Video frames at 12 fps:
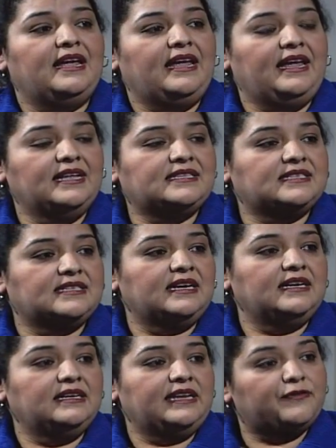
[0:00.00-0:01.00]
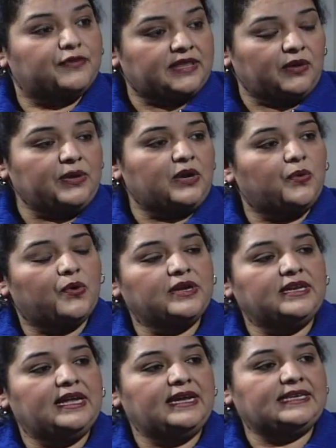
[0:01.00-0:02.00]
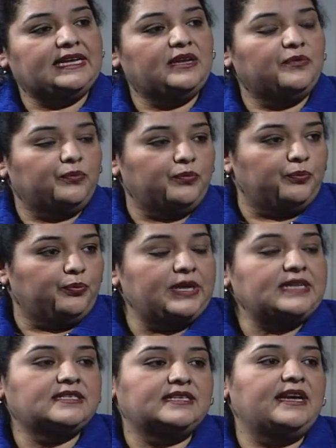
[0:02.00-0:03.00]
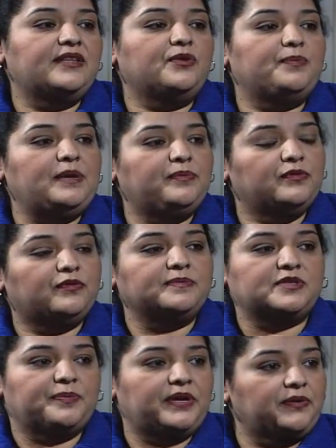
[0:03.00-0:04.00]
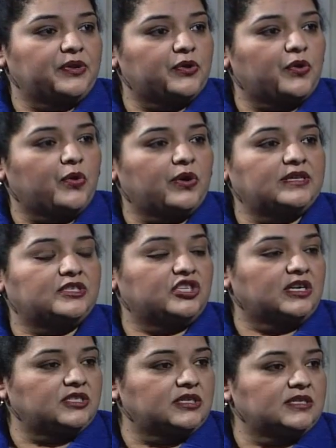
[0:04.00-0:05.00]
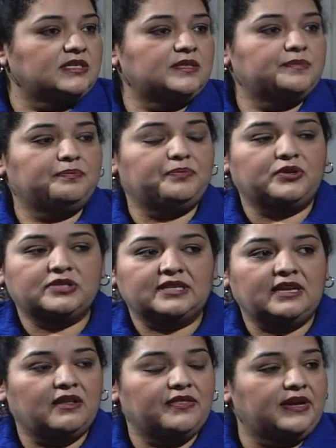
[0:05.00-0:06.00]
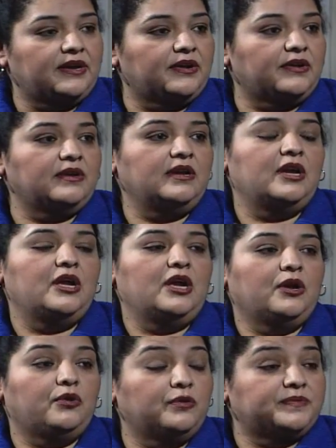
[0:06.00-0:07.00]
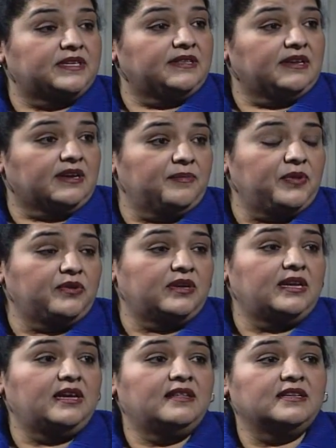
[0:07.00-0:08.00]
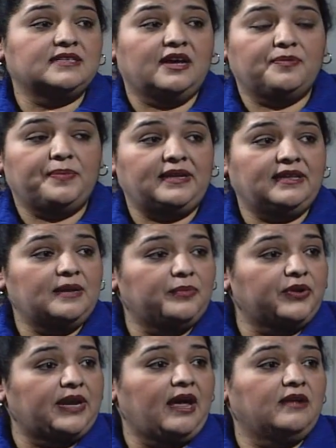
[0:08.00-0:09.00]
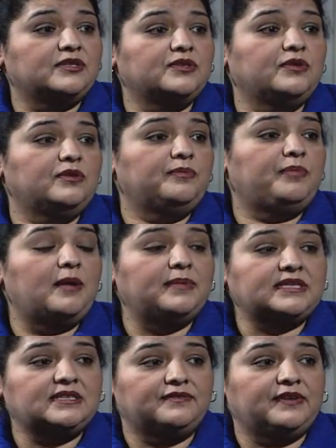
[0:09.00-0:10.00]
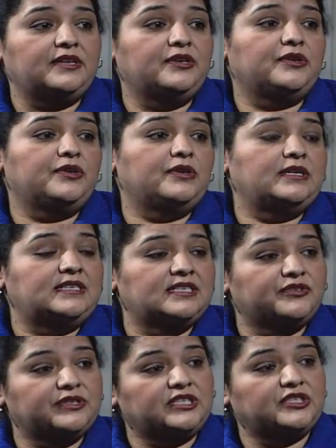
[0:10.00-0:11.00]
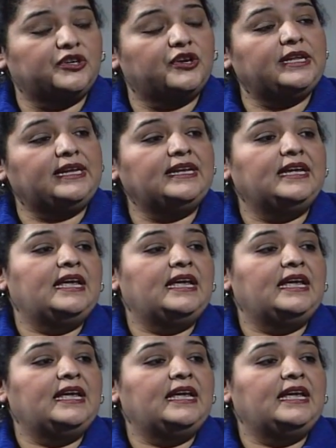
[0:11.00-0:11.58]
It's an effort that we coordinate, and it brings together people from Superior Court, judges, personnel there, groups in the community, the South Bay Labor Council, public defender, district attorney,